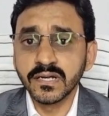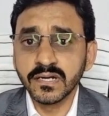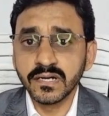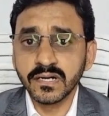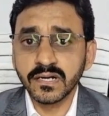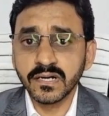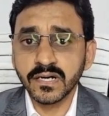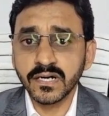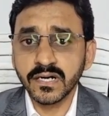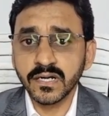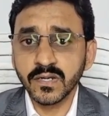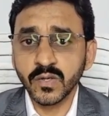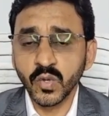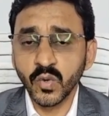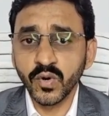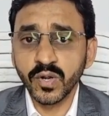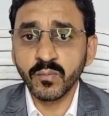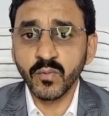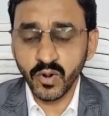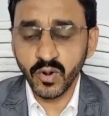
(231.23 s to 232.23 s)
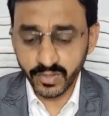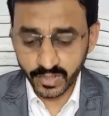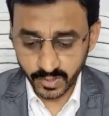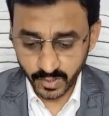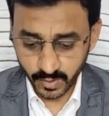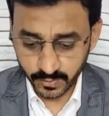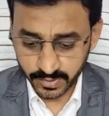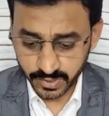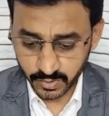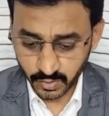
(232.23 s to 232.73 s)
lower border
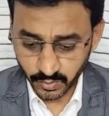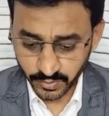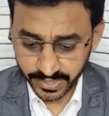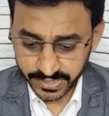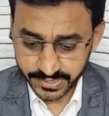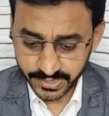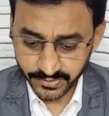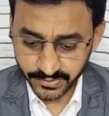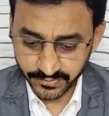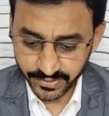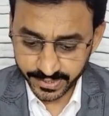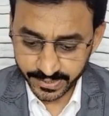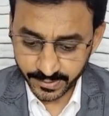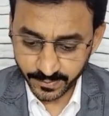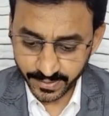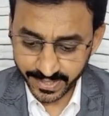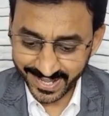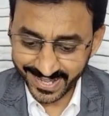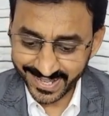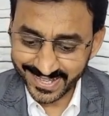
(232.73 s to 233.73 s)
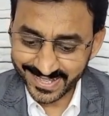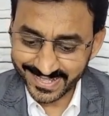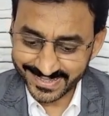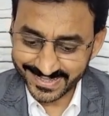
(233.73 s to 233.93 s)
of the thoracic vertebra.